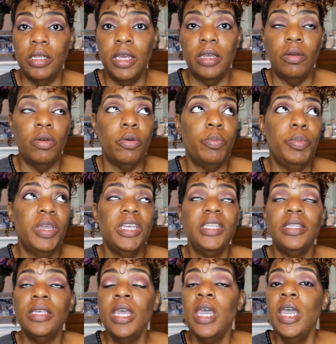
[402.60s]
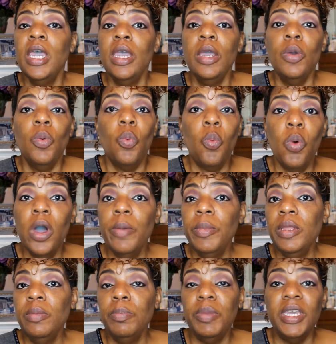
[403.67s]
that or best
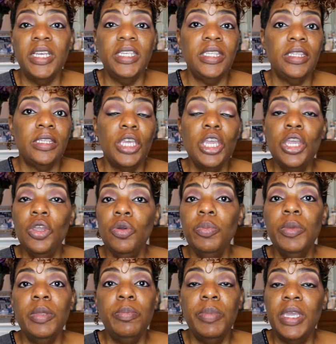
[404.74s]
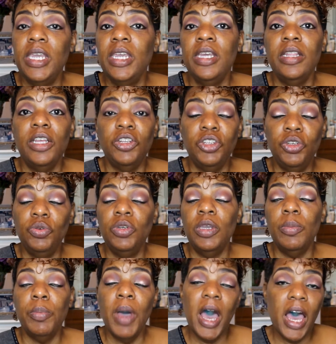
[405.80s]
woman, best human being that you
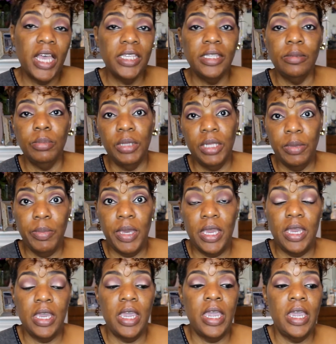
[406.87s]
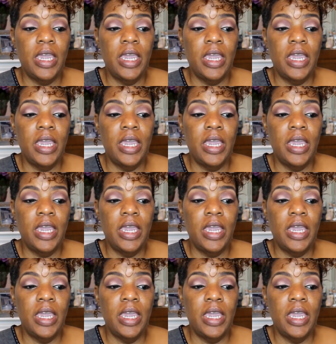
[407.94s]
can possibly be.